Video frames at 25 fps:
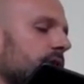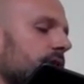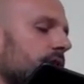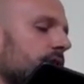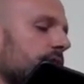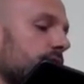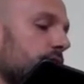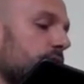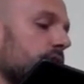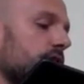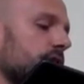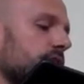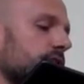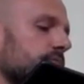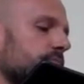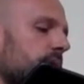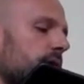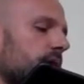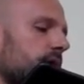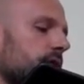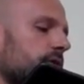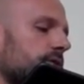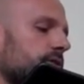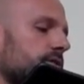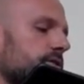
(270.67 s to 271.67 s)
Of course,
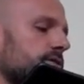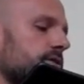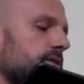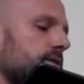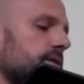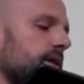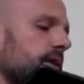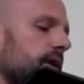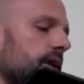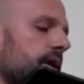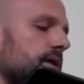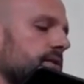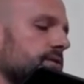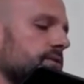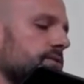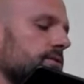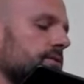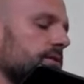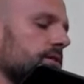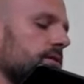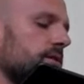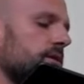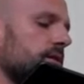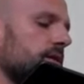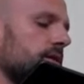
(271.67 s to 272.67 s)
Margot understood the answer.
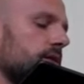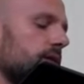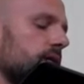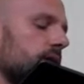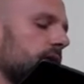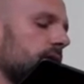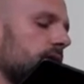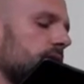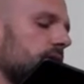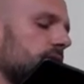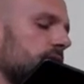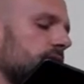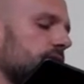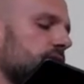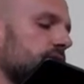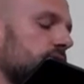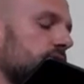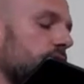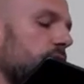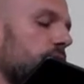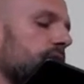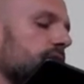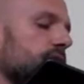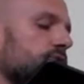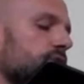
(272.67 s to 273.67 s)
She
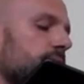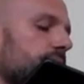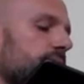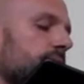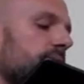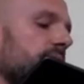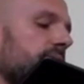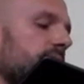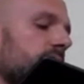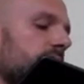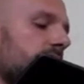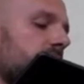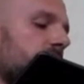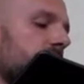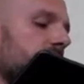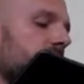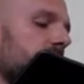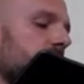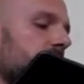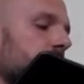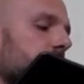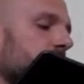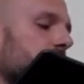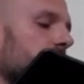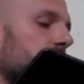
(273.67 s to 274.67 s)
told us repeatedly
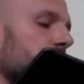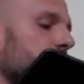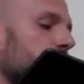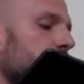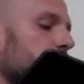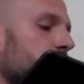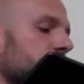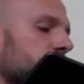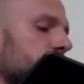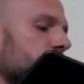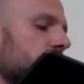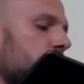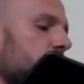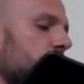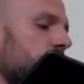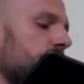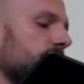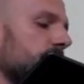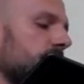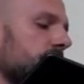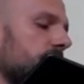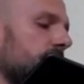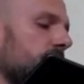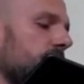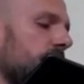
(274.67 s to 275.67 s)
that the bottle wasn't ours
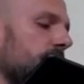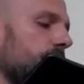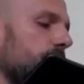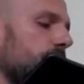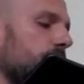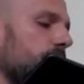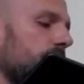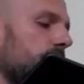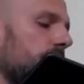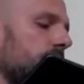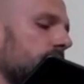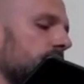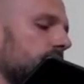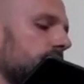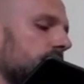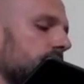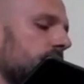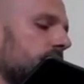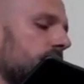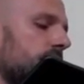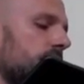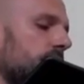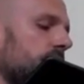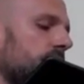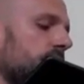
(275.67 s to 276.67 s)
and it never was.
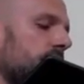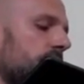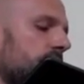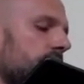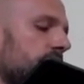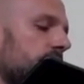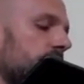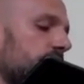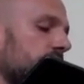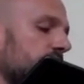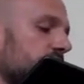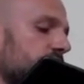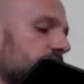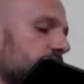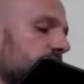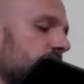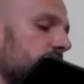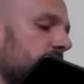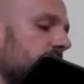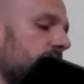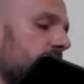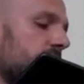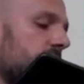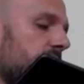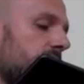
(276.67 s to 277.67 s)
In addition to
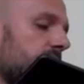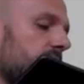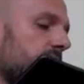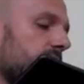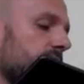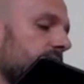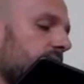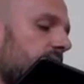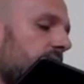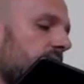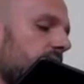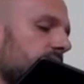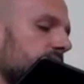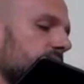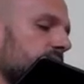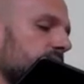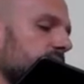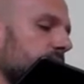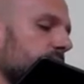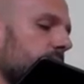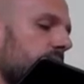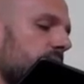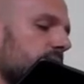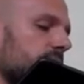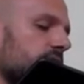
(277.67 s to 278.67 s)
not liking violence,
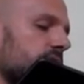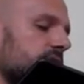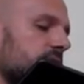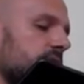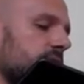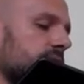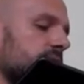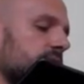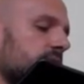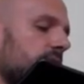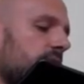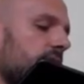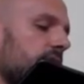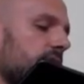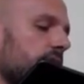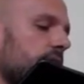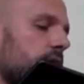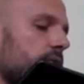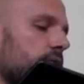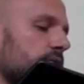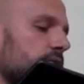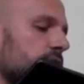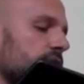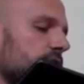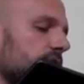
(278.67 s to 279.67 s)
the bottle seems to hate
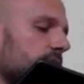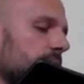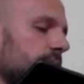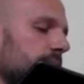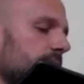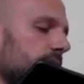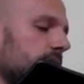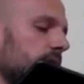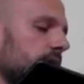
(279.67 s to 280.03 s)
ownership.